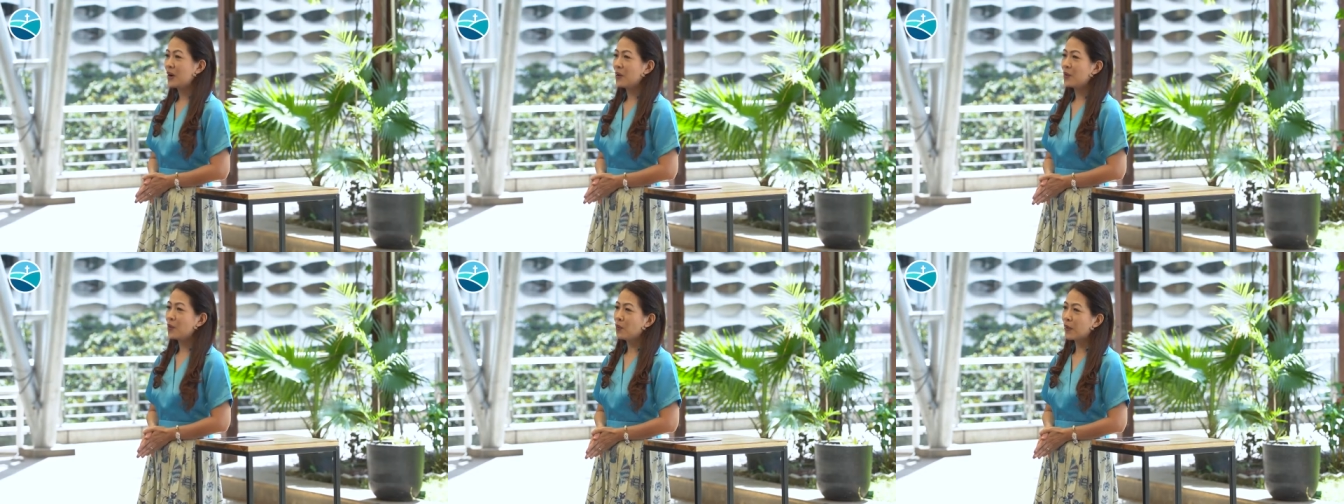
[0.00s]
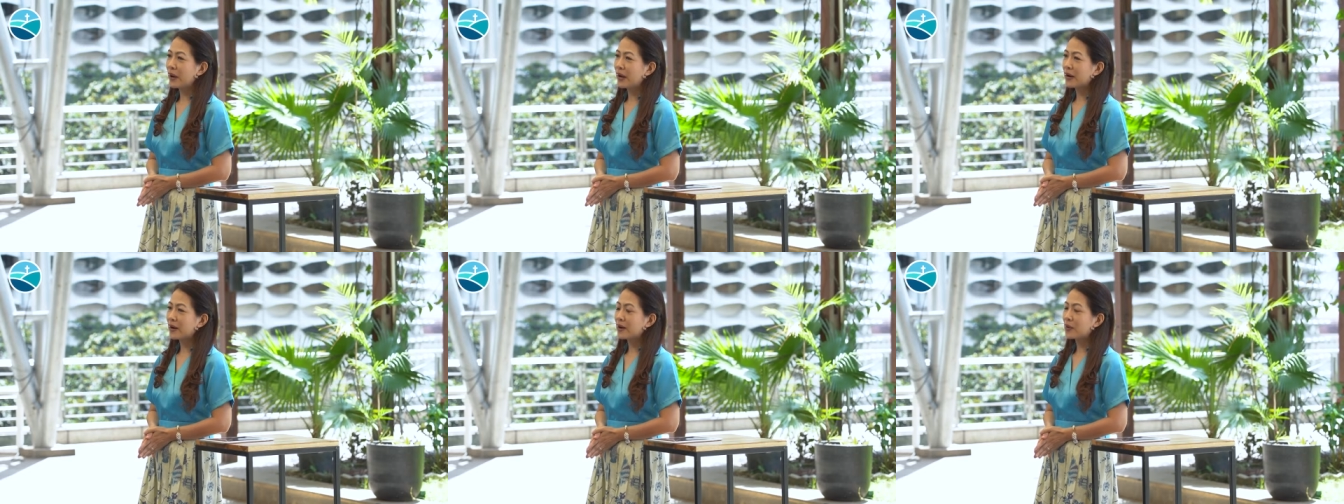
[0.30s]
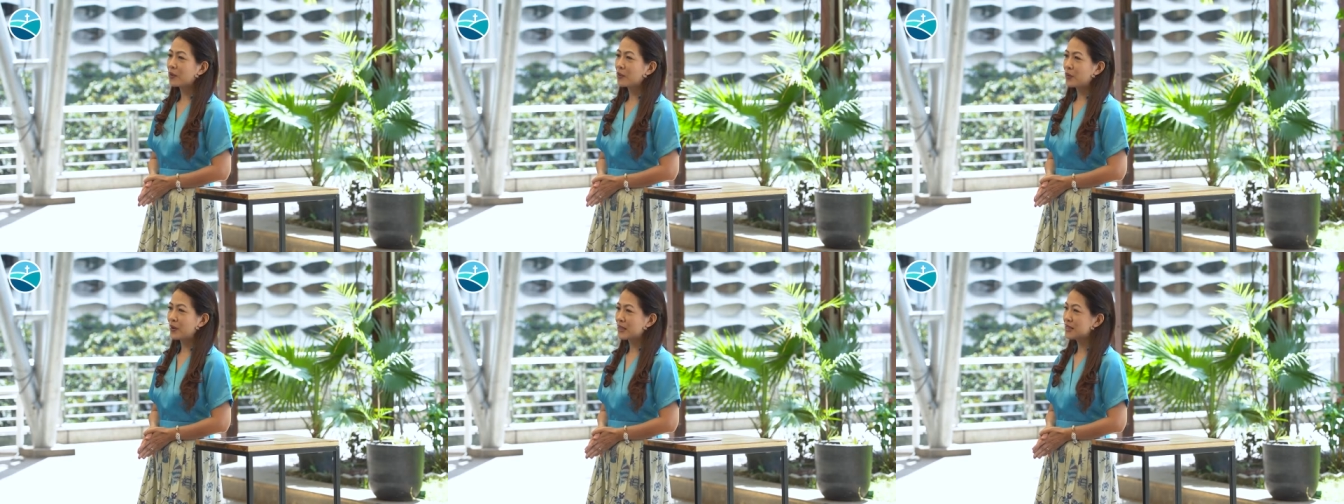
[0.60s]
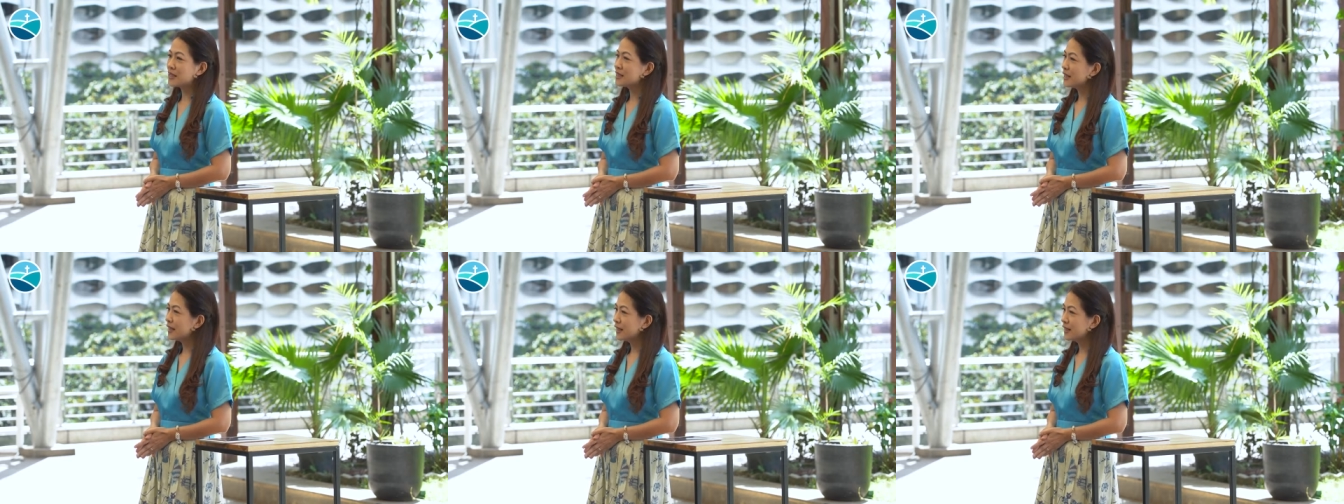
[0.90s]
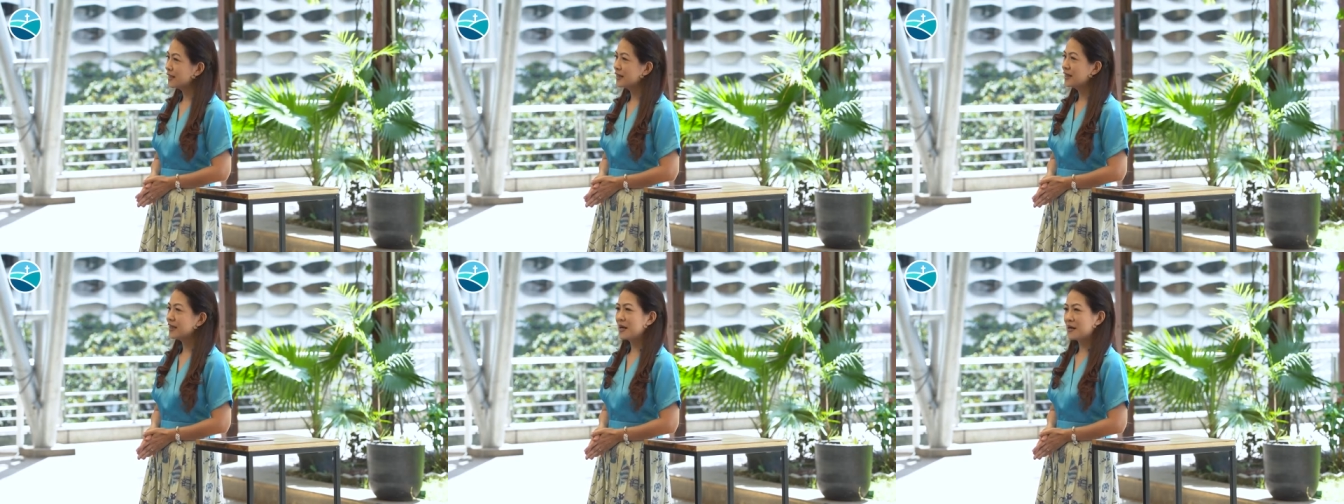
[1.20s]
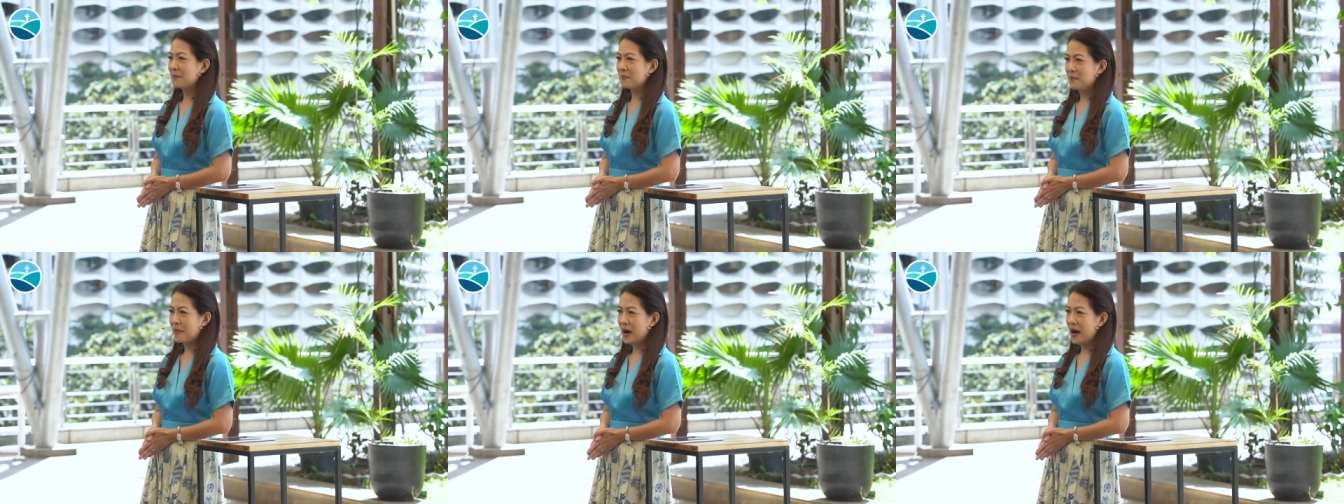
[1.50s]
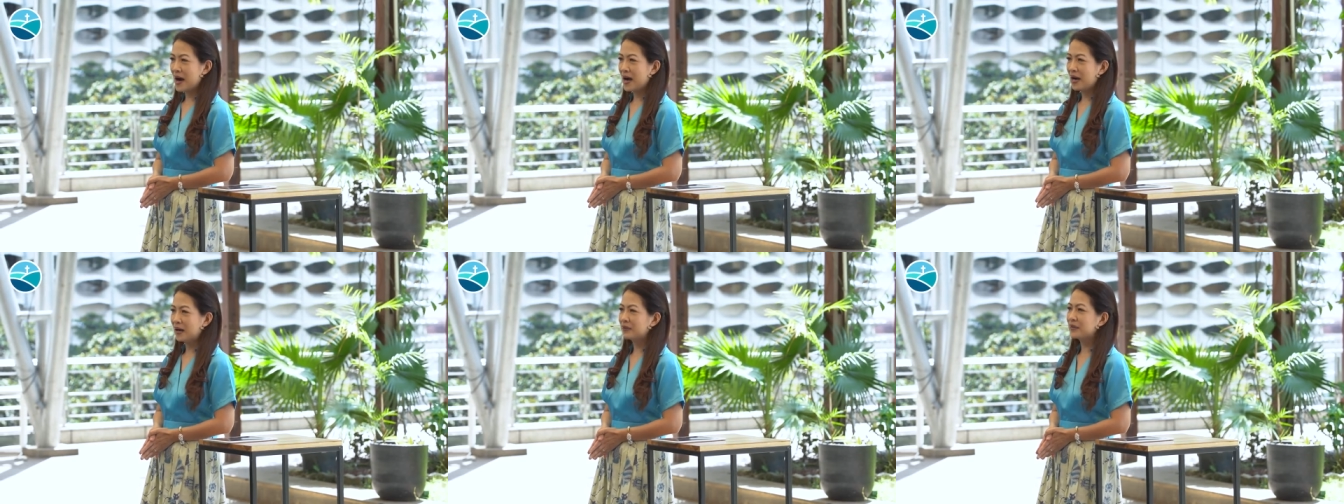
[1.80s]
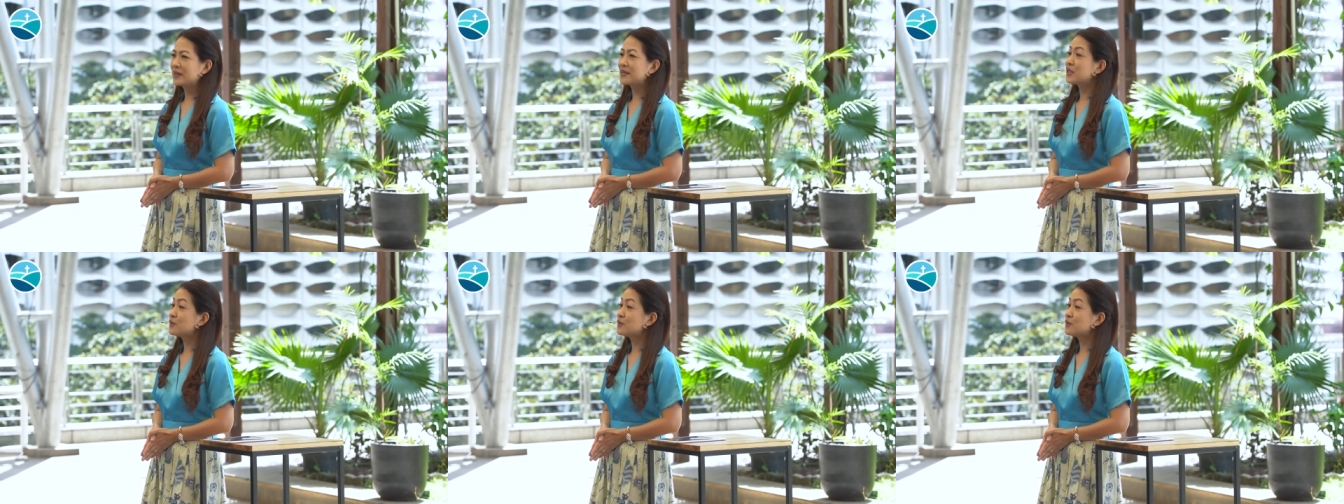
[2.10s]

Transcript: where we studied about